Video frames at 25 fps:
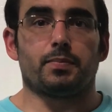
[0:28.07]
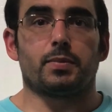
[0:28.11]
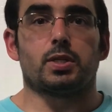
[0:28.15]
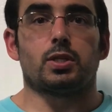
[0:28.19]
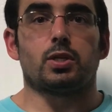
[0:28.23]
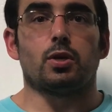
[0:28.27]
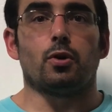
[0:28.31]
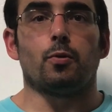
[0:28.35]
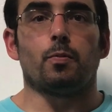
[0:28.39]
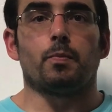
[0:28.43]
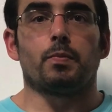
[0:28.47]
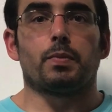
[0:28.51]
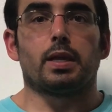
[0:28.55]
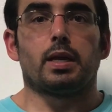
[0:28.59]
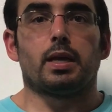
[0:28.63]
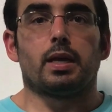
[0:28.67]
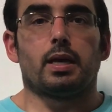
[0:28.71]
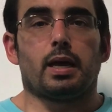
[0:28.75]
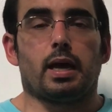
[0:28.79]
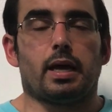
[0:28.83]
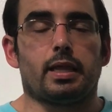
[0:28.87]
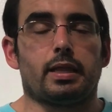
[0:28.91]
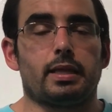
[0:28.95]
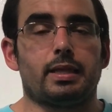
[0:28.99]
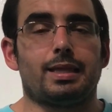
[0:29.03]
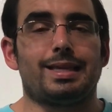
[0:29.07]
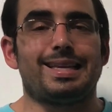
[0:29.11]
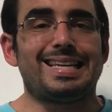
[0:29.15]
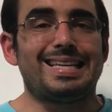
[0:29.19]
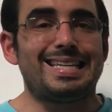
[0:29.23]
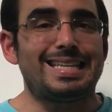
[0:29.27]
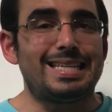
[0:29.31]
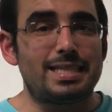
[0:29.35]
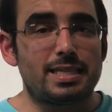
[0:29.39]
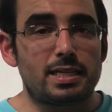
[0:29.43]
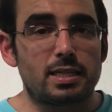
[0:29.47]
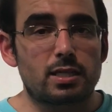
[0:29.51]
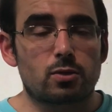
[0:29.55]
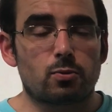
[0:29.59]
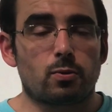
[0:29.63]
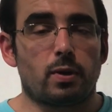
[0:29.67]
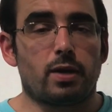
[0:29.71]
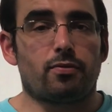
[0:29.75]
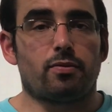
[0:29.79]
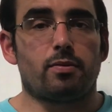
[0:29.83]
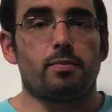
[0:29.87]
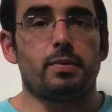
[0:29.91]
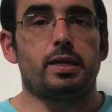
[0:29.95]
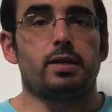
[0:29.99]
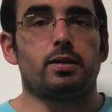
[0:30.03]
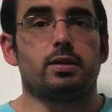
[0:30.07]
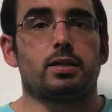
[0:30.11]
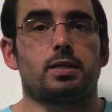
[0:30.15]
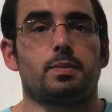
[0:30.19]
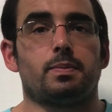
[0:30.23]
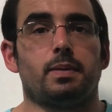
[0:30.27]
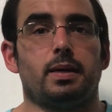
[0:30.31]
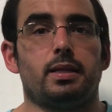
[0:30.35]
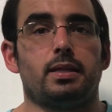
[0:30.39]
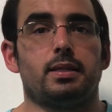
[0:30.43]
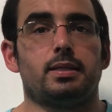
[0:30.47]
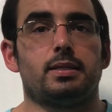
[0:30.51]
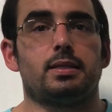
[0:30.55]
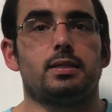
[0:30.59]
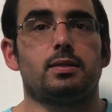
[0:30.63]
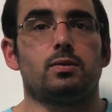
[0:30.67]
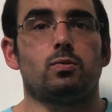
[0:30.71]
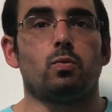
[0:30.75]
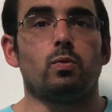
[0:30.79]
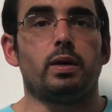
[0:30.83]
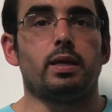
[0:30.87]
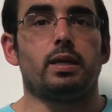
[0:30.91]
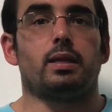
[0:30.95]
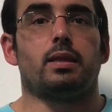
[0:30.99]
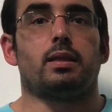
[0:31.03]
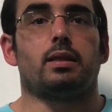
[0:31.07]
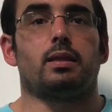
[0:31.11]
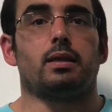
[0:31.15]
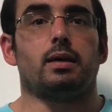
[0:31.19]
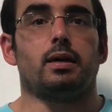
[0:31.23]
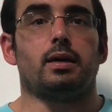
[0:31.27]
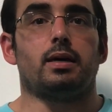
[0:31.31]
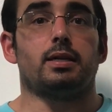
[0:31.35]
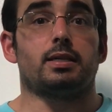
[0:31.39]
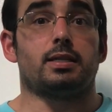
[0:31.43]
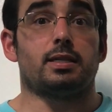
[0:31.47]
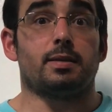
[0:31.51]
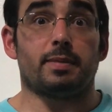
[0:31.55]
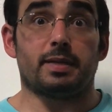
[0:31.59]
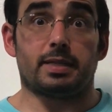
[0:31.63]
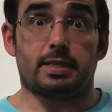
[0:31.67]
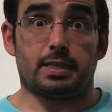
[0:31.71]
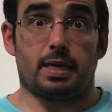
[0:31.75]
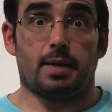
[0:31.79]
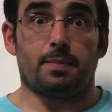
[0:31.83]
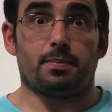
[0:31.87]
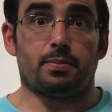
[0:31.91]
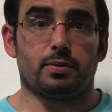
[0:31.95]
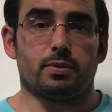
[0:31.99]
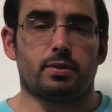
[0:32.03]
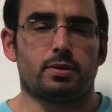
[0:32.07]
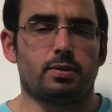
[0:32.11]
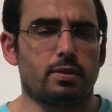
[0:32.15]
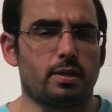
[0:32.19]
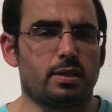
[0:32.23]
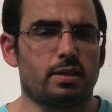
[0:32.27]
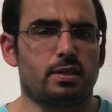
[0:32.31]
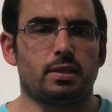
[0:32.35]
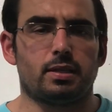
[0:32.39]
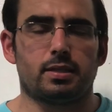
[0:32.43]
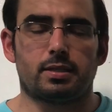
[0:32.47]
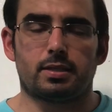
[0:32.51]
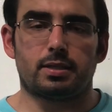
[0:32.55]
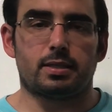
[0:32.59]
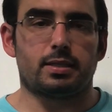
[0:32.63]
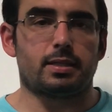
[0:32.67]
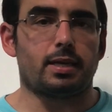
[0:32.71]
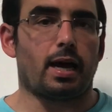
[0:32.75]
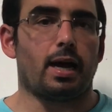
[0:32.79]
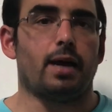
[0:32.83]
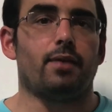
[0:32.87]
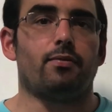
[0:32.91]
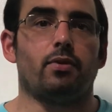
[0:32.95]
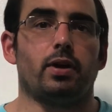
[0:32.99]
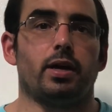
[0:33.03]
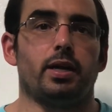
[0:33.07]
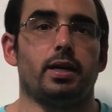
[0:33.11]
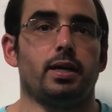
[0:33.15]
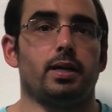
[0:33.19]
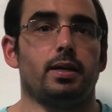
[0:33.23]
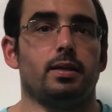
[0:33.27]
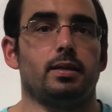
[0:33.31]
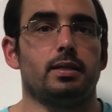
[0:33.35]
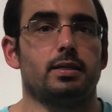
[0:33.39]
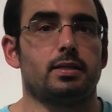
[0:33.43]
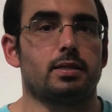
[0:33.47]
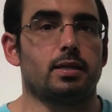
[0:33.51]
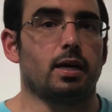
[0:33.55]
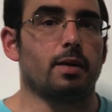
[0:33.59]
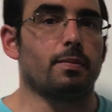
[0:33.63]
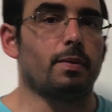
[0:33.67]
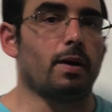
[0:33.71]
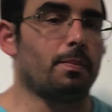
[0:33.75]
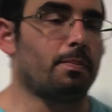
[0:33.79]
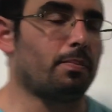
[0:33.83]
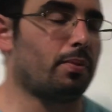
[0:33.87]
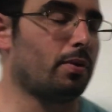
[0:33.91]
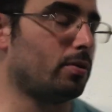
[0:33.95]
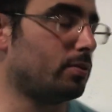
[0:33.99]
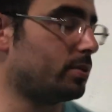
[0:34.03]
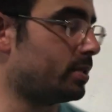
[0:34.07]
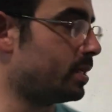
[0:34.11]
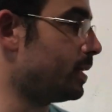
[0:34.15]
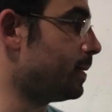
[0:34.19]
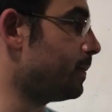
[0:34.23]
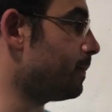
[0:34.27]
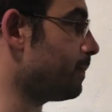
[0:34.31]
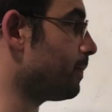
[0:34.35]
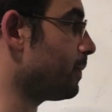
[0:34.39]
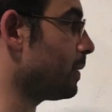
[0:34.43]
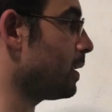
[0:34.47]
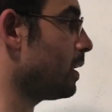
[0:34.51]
So I think the easiest way for me to explain this is with some examples. So let's just dive right in. Let's talk about protein.